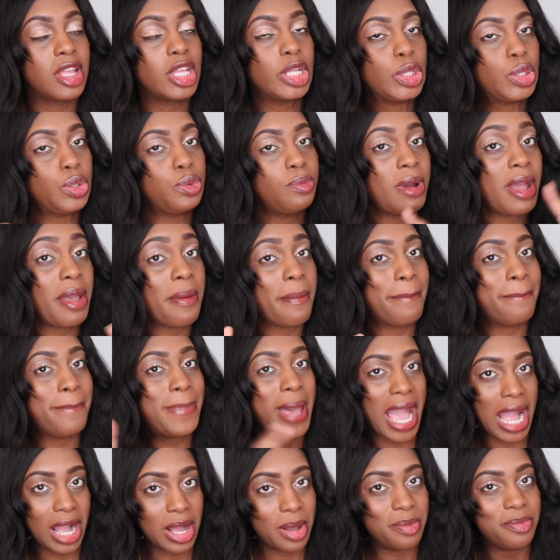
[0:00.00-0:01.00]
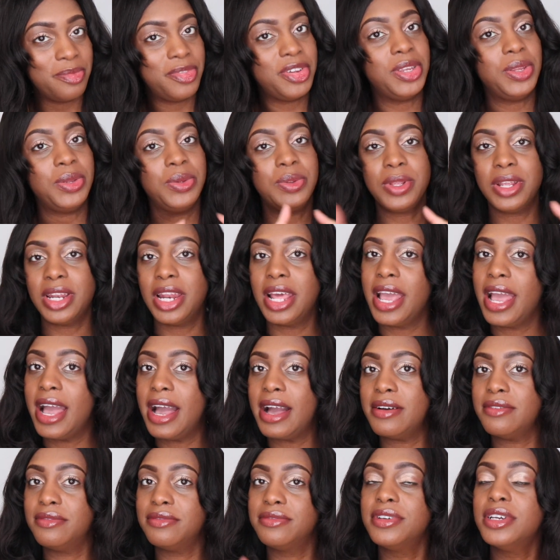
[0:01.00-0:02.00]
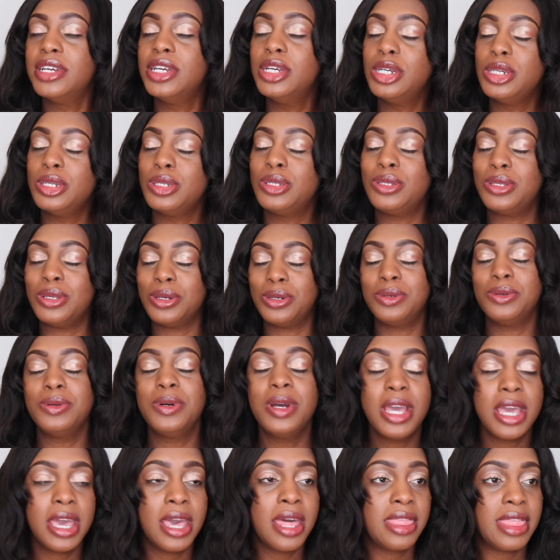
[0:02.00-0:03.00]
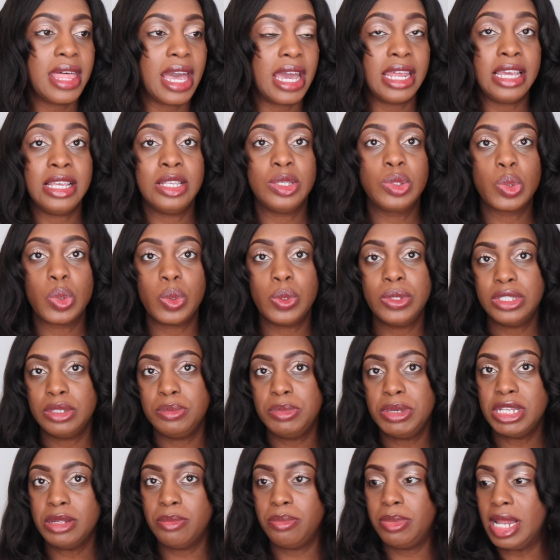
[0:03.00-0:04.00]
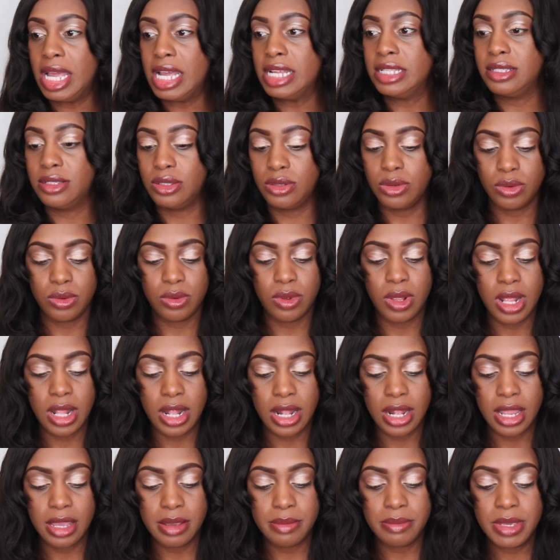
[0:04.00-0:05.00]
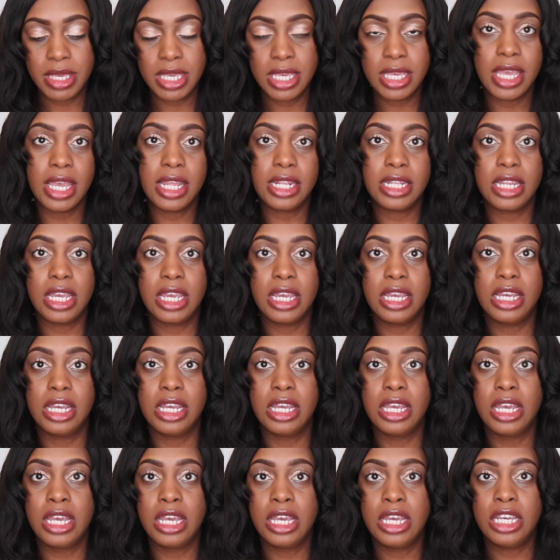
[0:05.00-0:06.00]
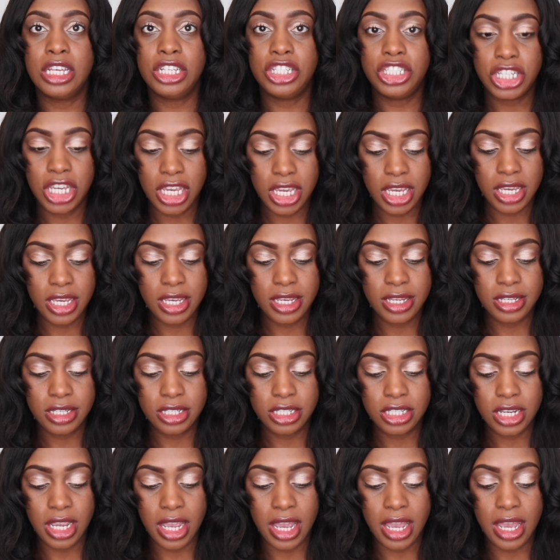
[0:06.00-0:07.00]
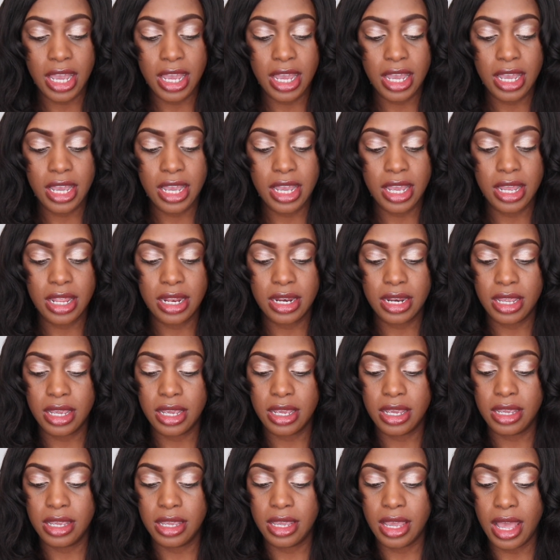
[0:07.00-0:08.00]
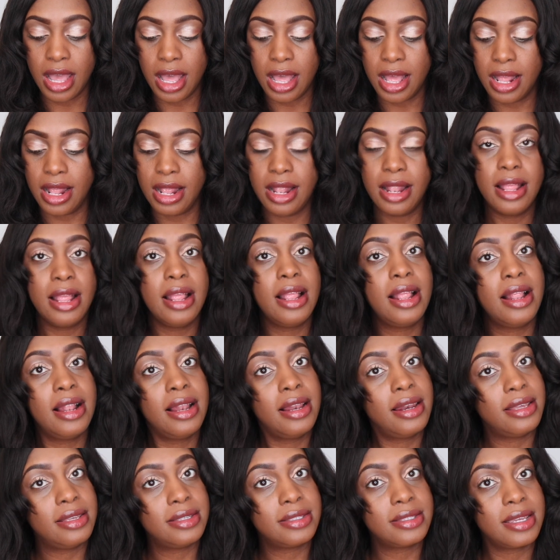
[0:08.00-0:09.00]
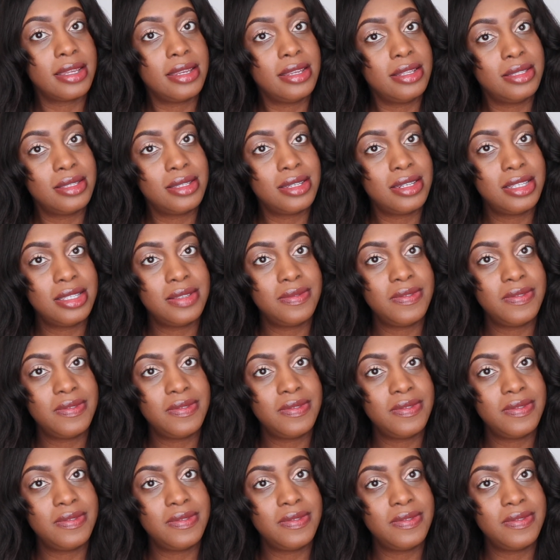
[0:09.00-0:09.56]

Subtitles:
do my backup video that I have. So that is going to be the plan. So let me get change and yeah, let's get into this